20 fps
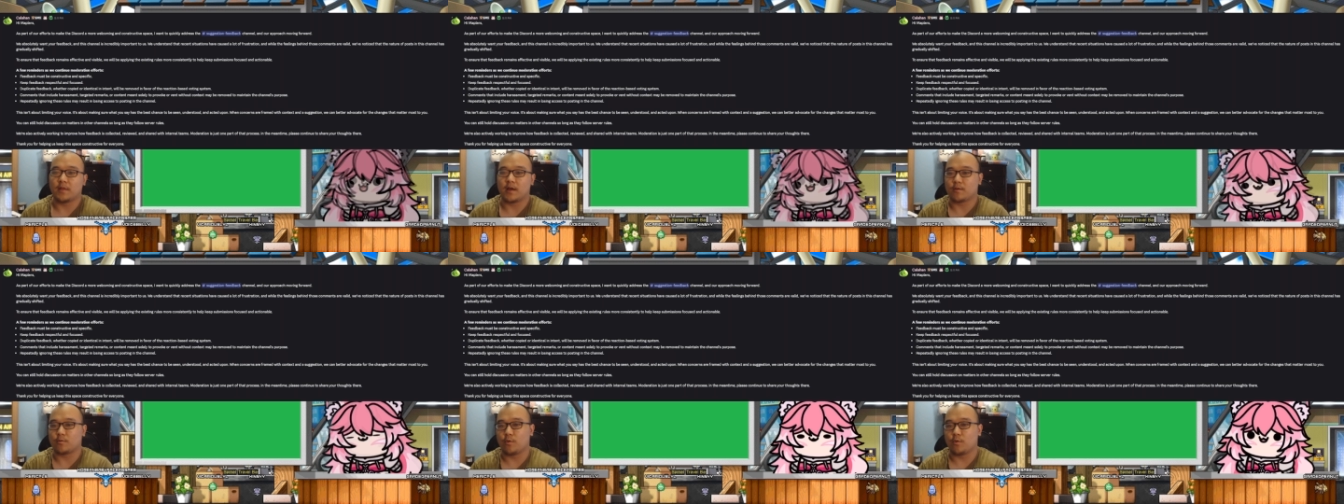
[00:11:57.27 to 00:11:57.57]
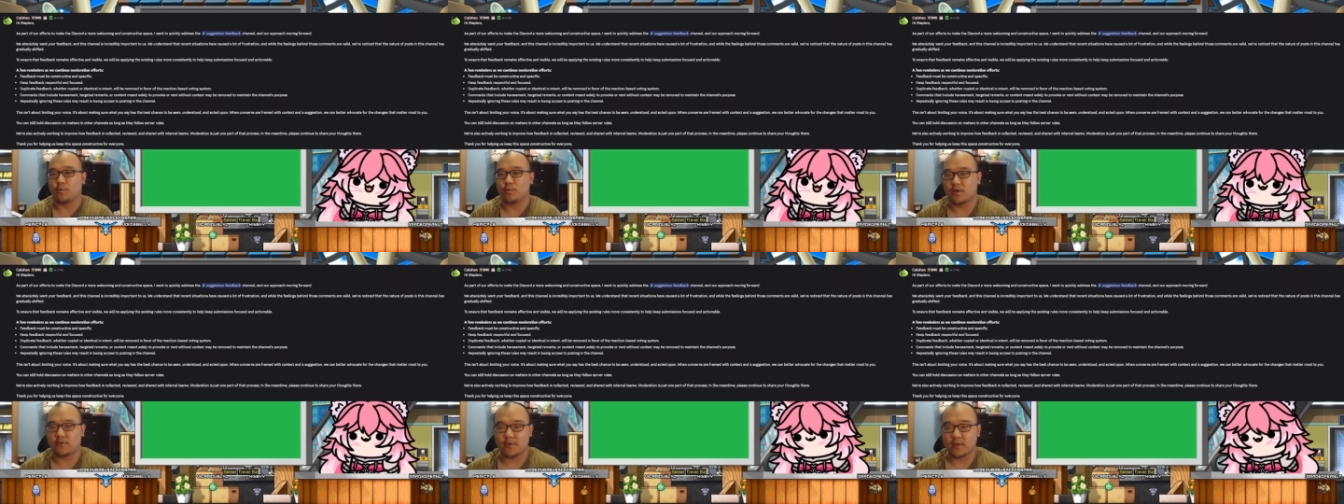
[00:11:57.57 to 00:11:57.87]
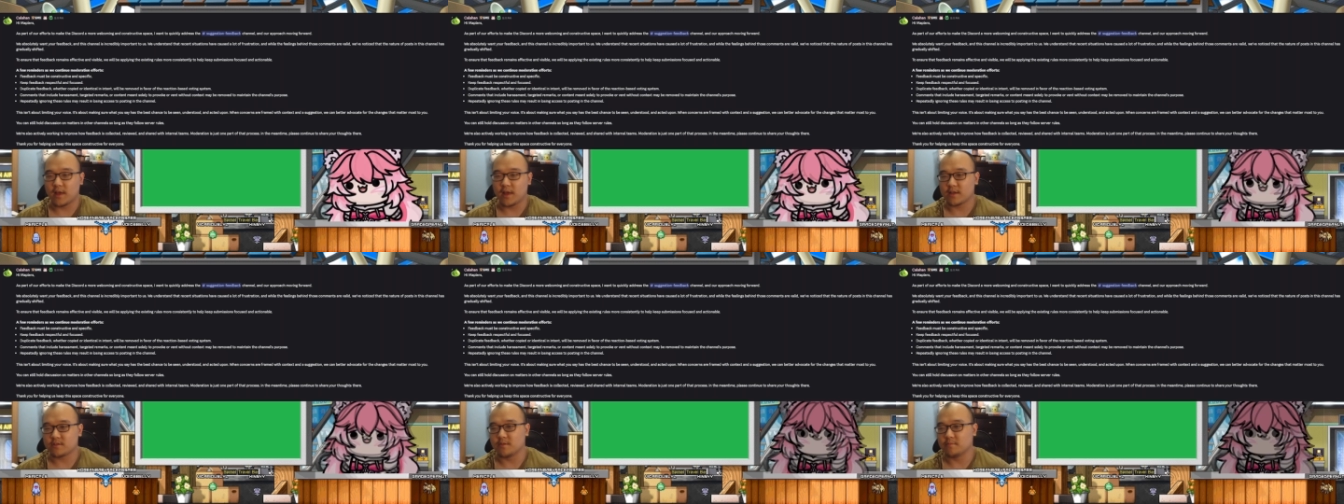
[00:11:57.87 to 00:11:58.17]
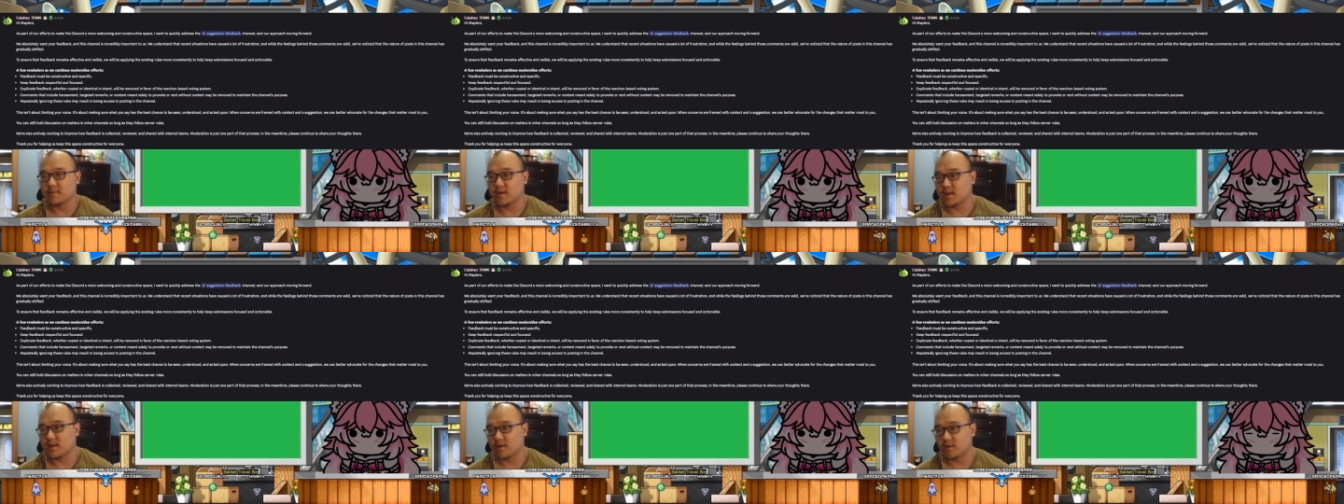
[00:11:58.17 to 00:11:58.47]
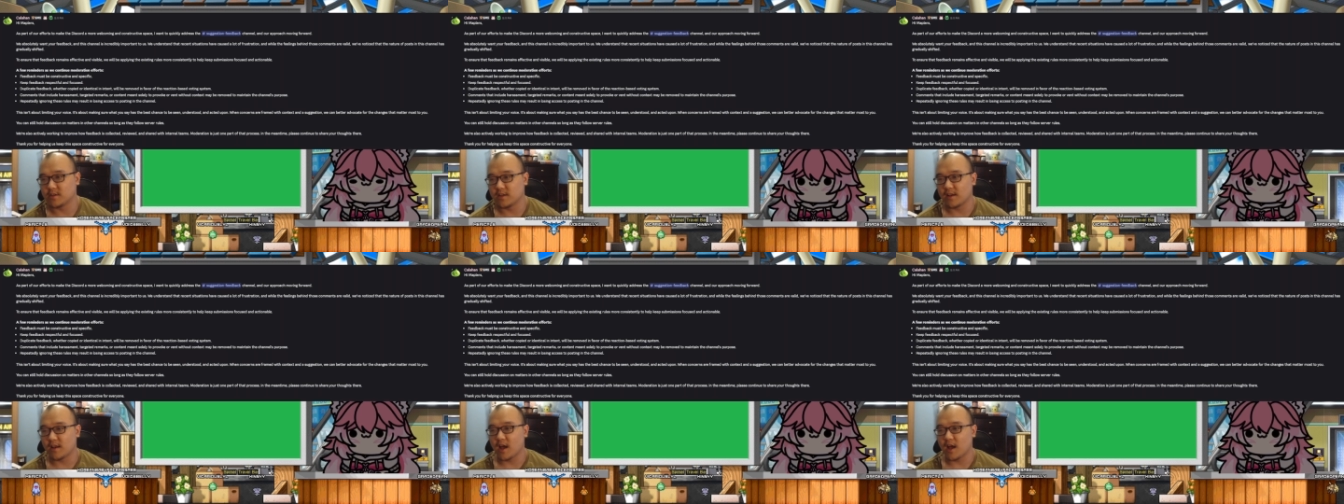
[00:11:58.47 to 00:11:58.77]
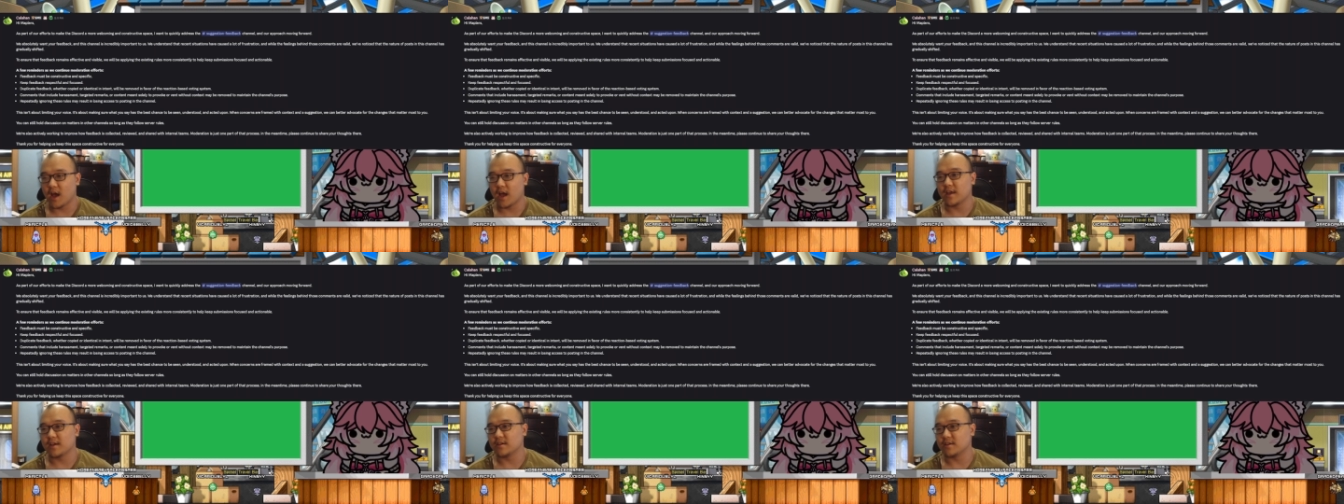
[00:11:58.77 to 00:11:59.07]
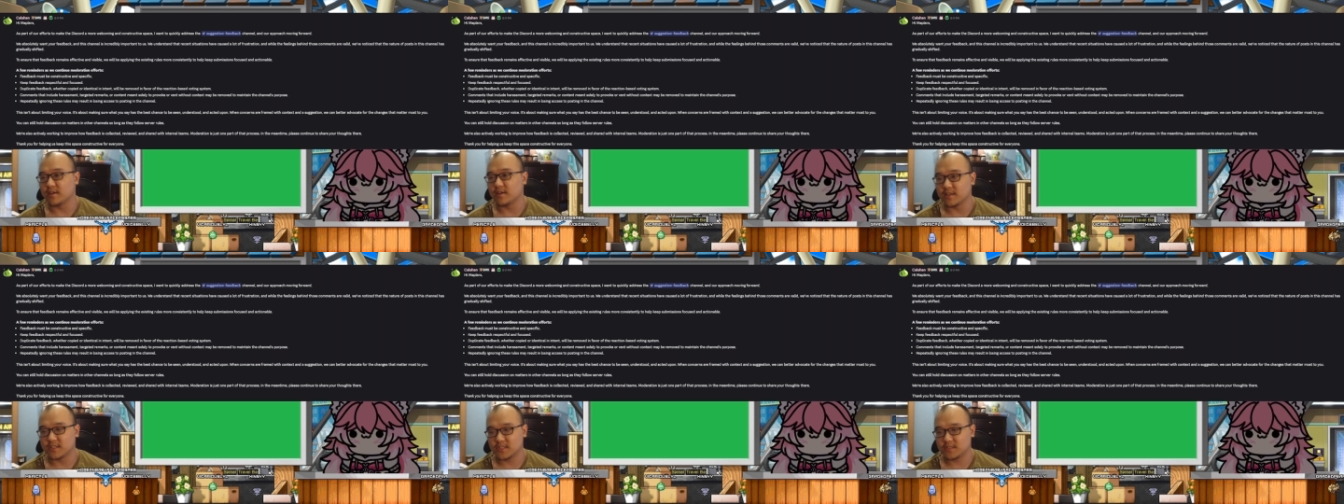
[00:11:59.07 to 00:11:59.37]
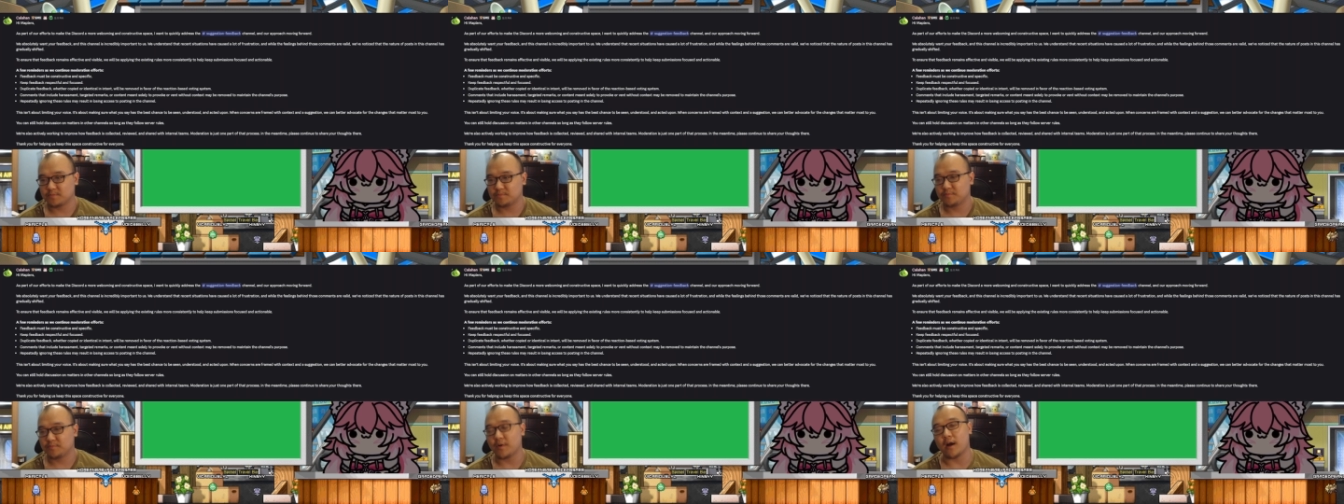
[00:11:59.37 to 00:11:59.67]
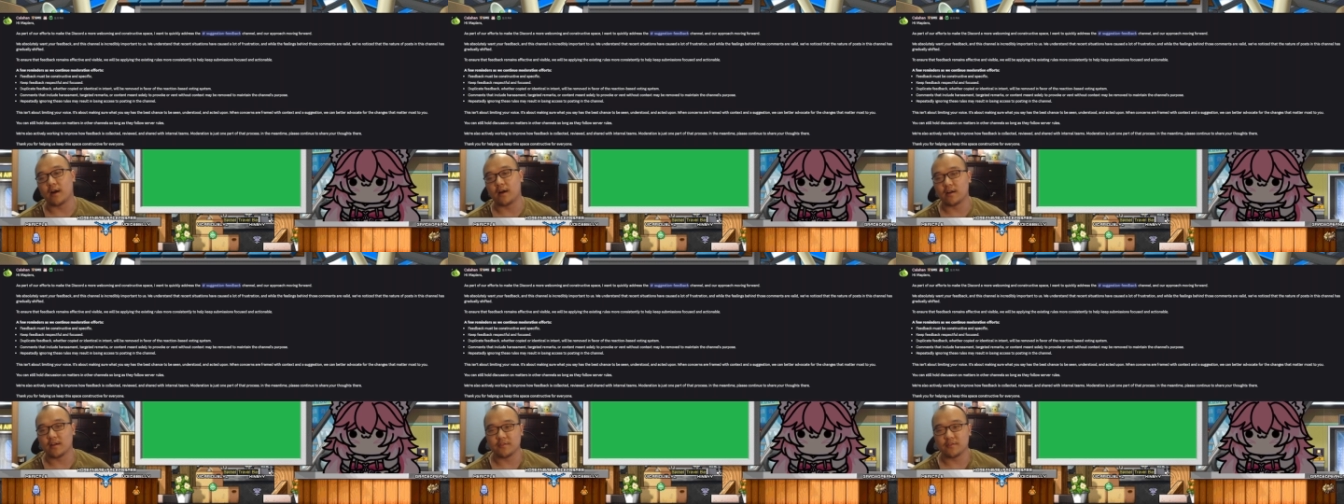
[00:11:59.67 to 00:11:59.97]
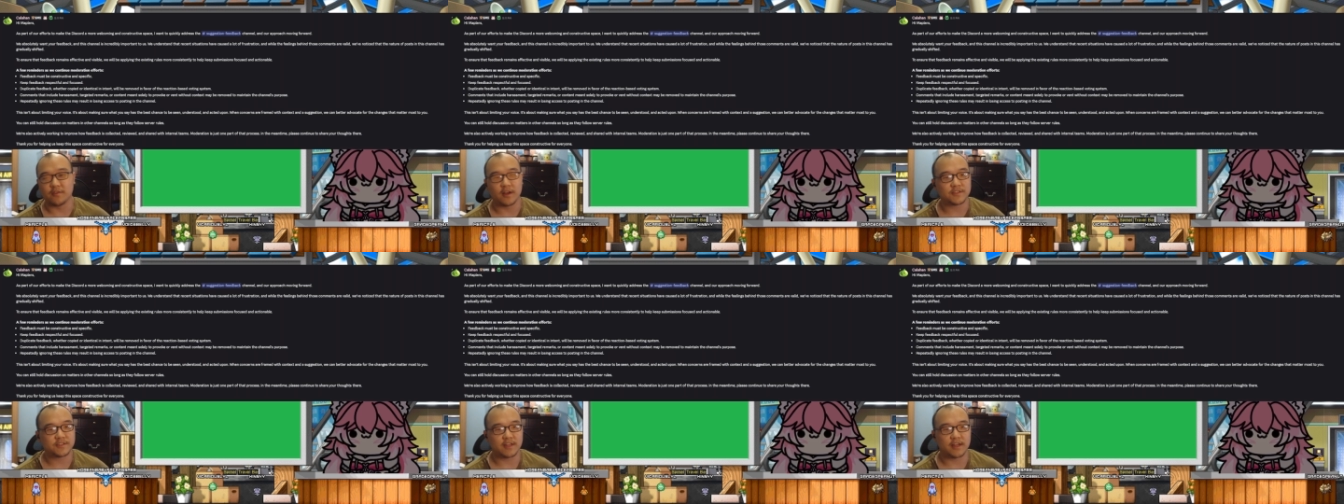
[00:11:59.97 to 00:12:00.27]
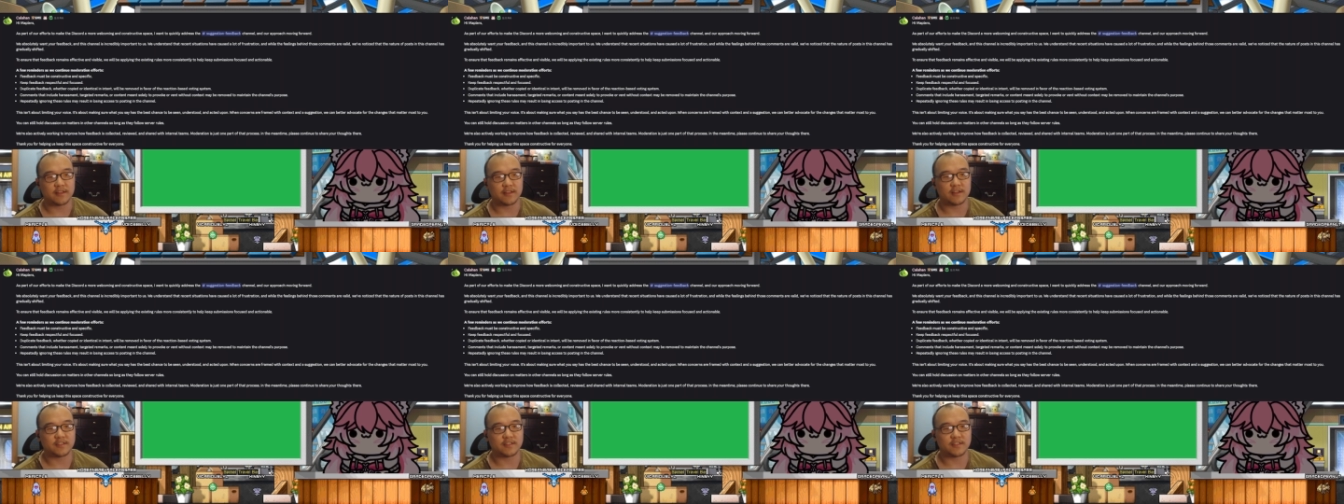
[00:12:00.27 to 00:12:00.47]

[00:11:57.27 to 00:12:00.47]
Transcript: Like, whether we like to admit it or deny it, it's part of us at this